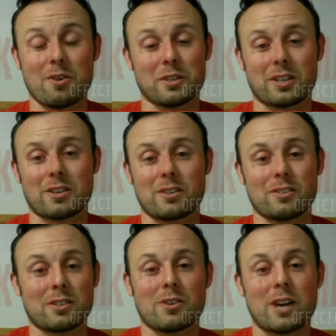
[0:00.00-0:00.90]
and
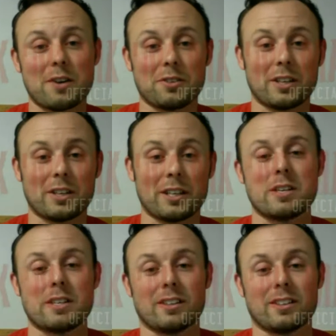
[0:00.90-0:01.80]
the crowd like
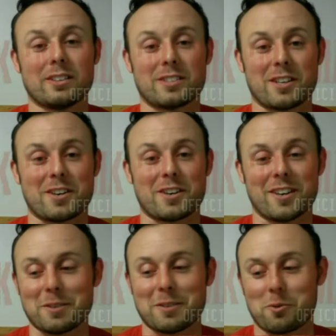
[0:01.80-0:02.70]
immediately turned
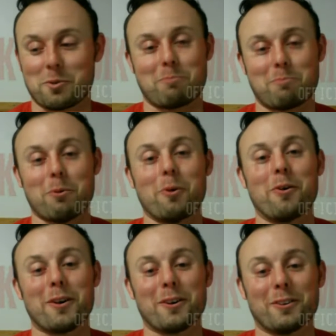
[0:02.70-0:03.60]
on him. It was like
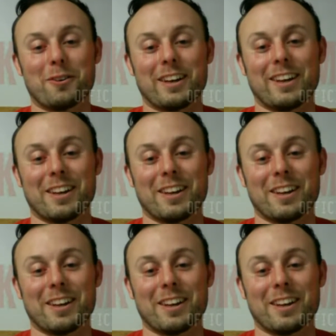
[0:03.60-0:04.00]
boring,